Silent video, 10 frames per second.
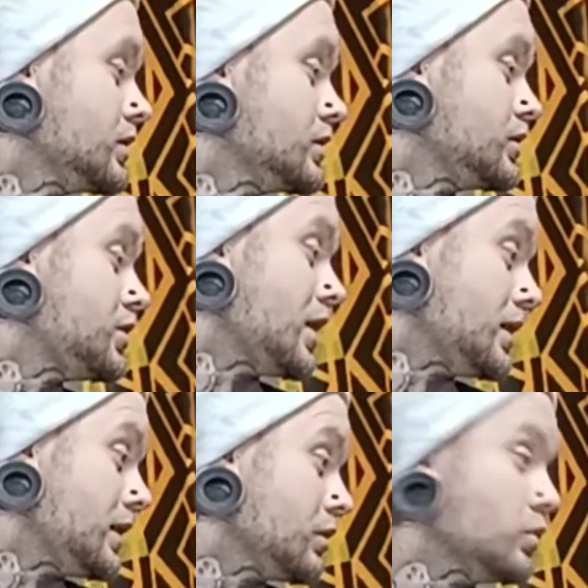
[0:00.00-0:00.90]

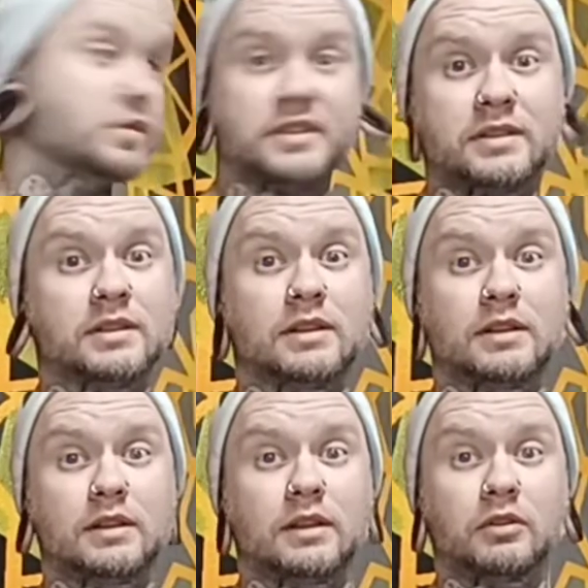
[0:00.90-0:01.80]
Shading was
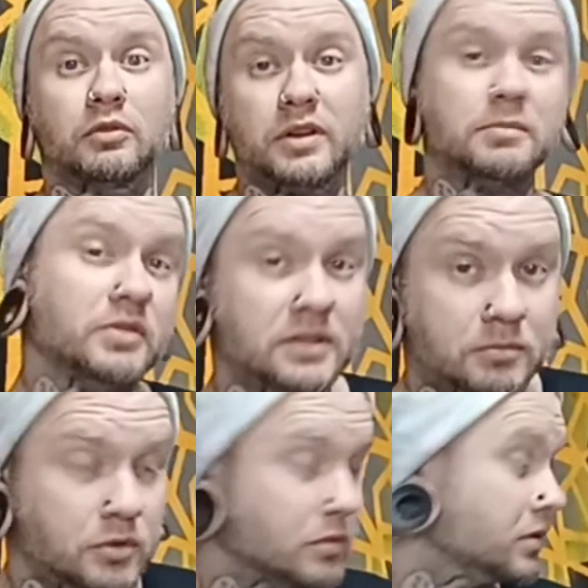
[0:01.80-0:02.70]
incredibly
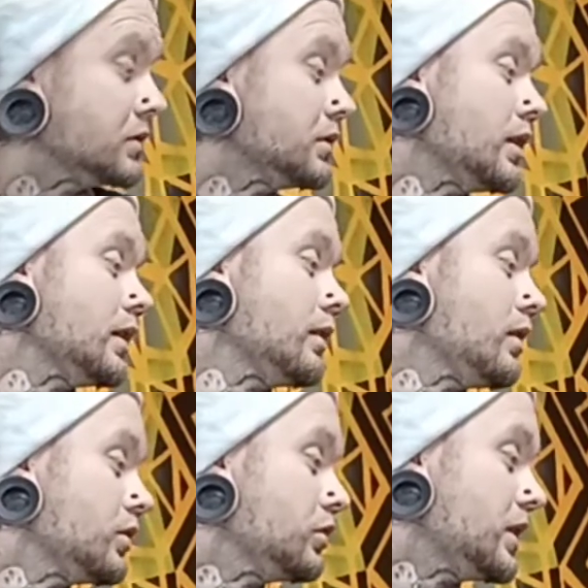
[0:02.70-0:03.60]
smooth. All
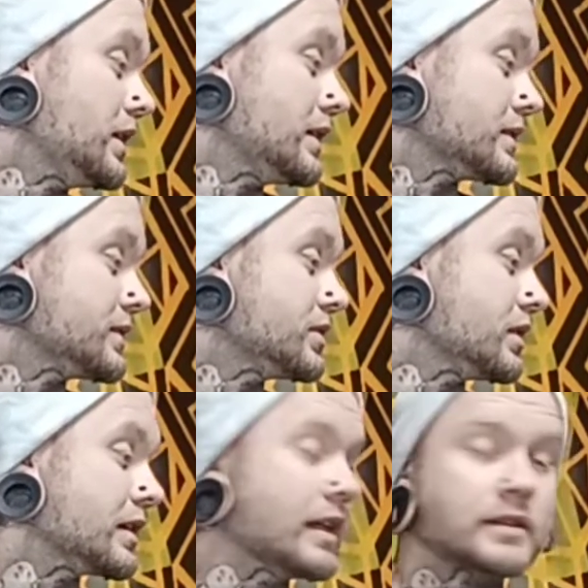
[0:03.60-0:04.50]
the gradients to the
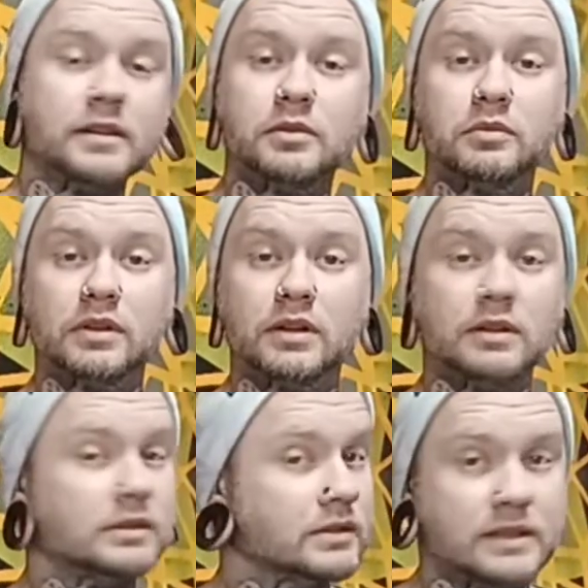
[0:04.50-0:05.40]
color were
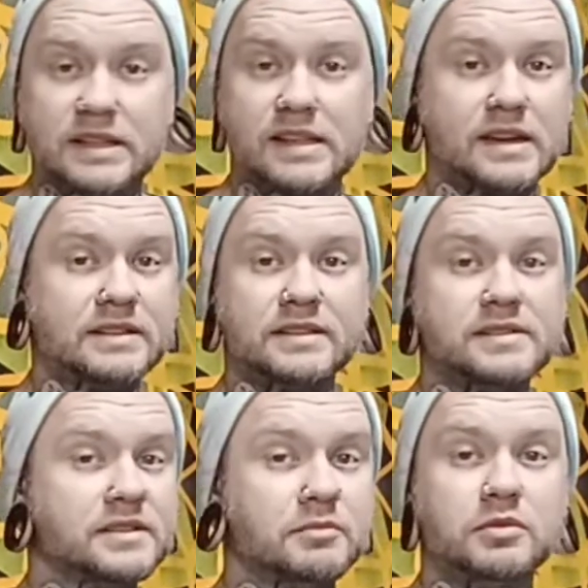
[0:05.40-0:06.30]
nice and
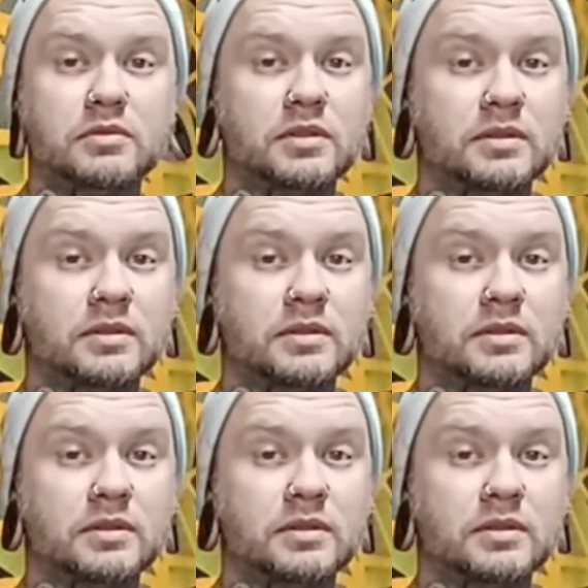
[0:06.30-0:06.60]
smooth.